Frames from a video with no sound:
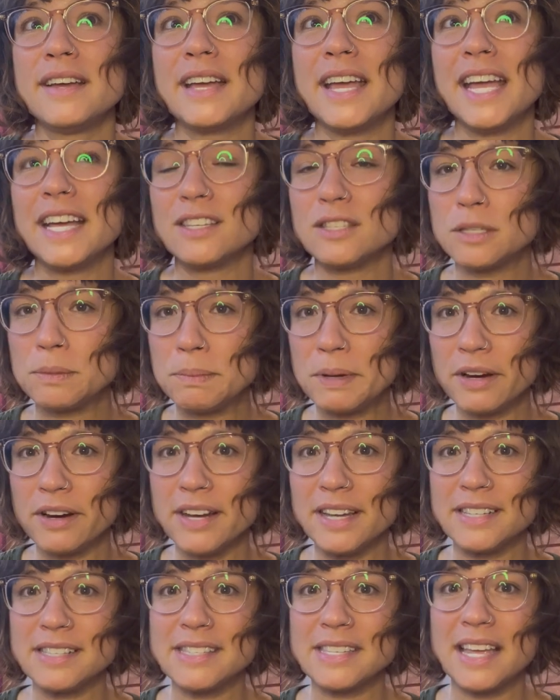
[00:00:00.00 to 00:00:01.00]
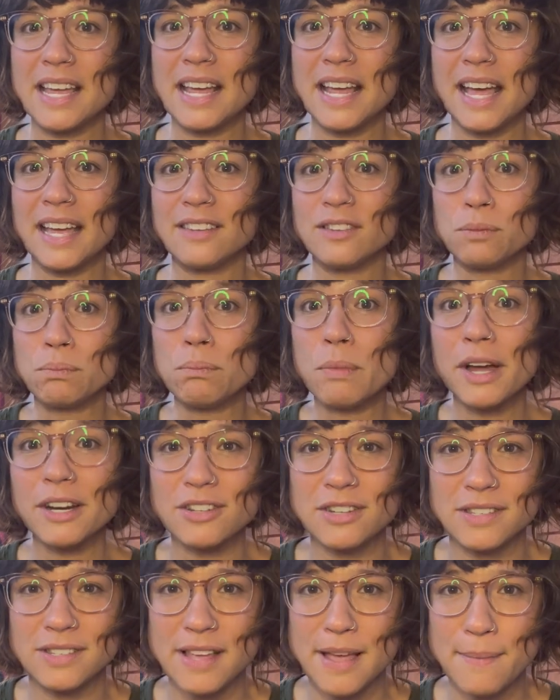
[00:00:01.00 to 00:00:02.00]
experiencing as
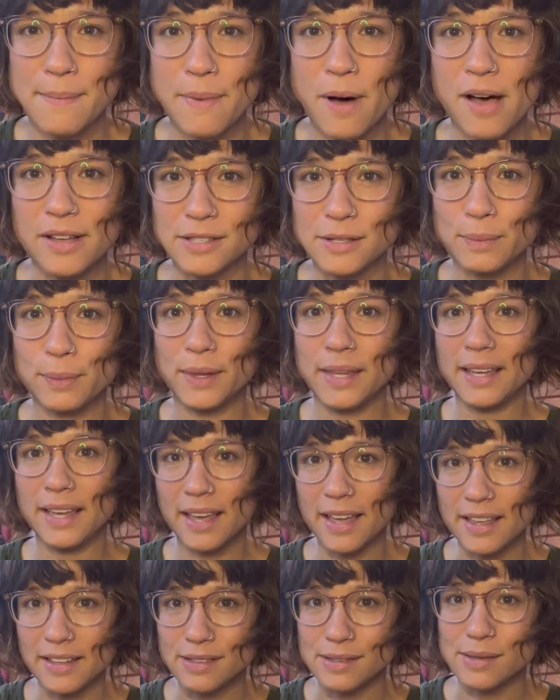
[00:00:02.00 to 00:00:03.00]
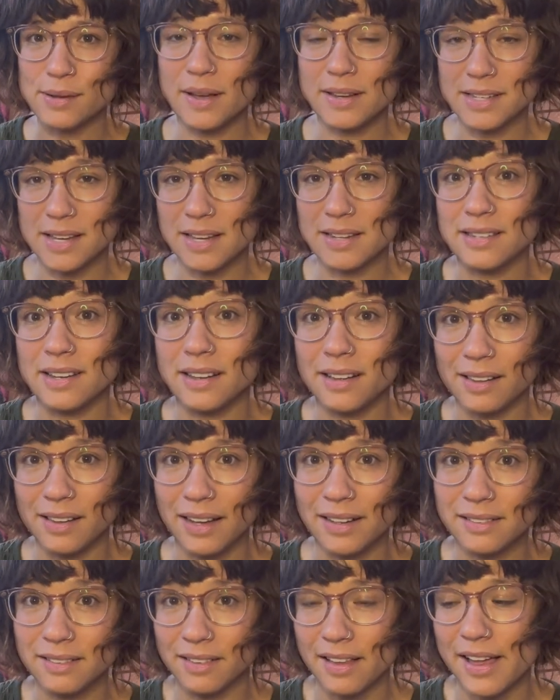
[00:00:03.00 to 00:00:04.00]
much as I possibly can. So I tend to
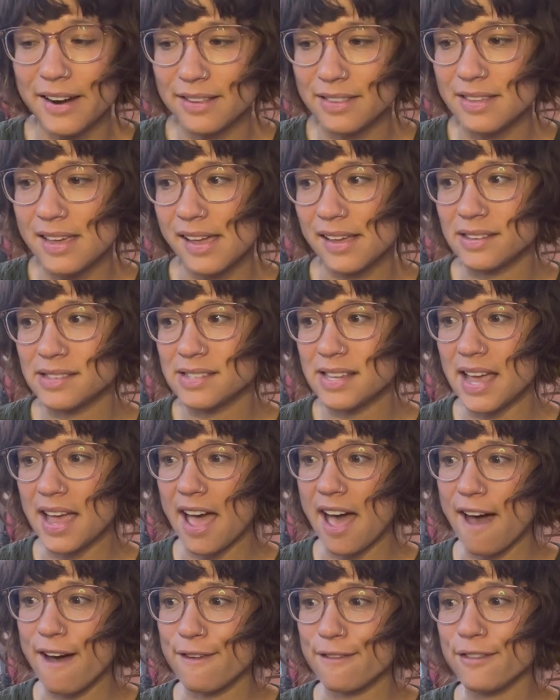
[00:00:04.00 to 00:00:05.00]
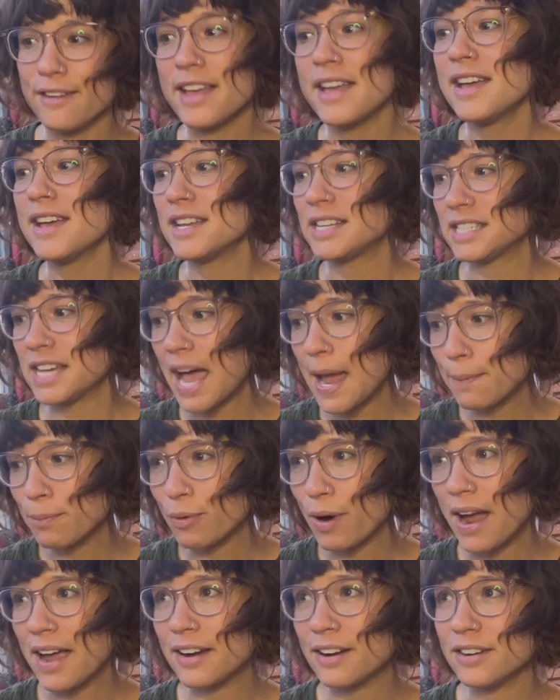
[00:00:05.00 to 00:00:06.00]
collect a lot of things. I have
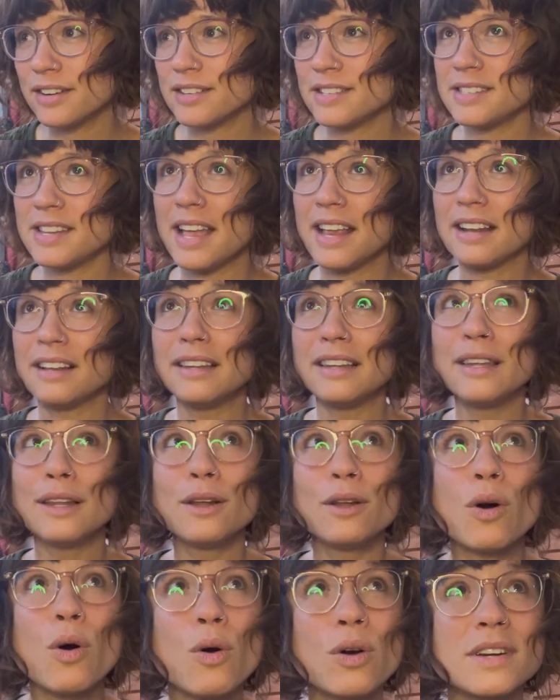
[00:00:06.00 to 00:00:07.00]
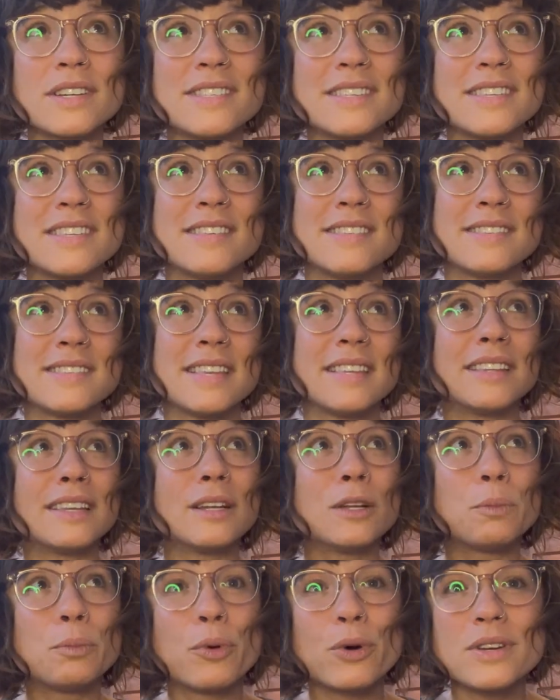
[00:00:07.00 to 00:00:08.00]
typewriters and little horses and
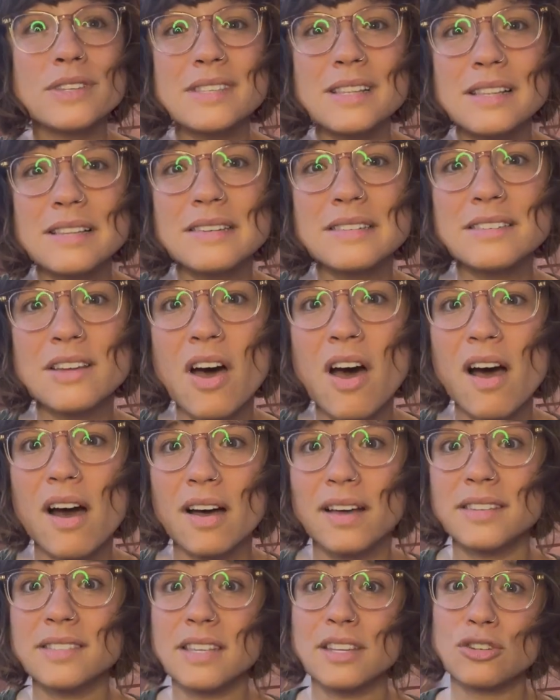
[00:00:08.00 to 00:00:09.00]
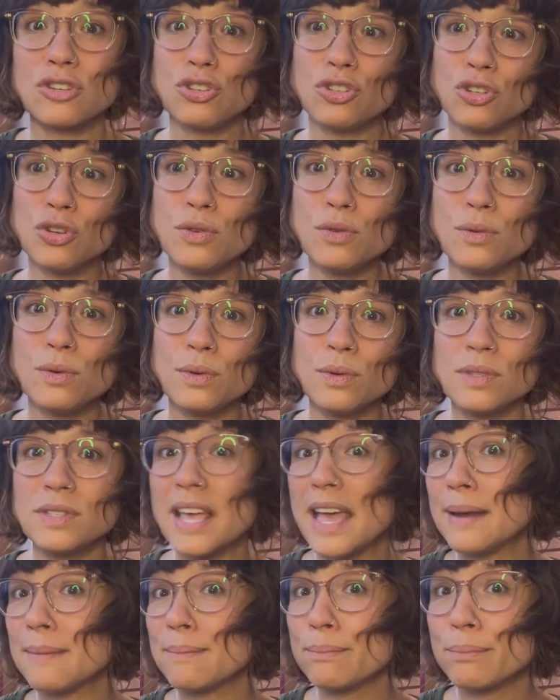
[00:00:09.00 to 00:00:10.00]
little porcelain dogs and shoes
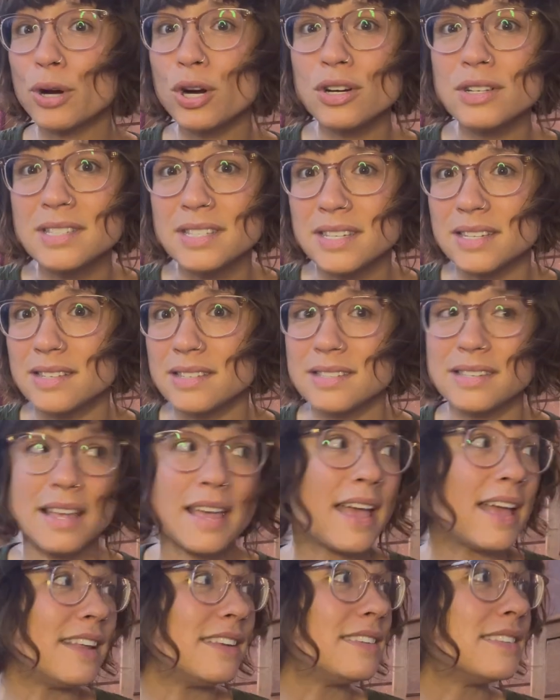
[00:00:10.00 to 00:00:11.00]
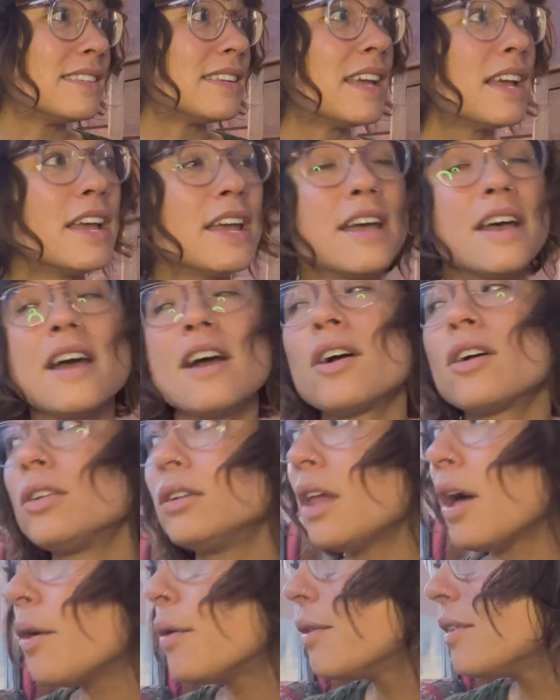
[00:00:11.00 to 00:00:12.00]
and purses and
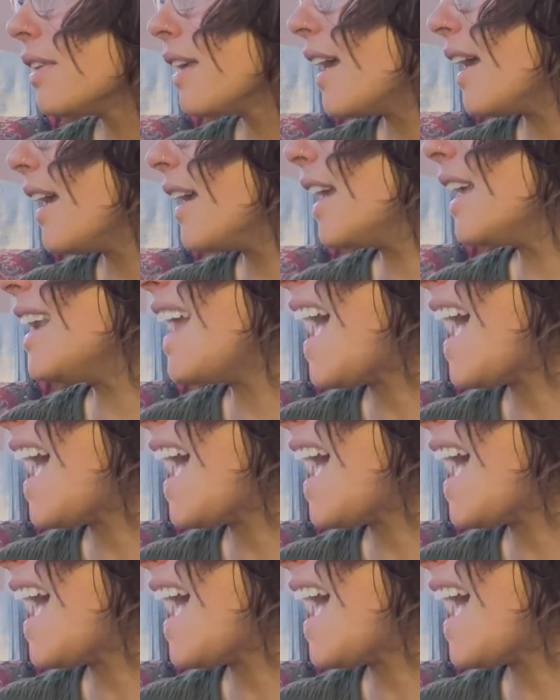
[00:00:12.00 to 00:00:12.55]
clothing and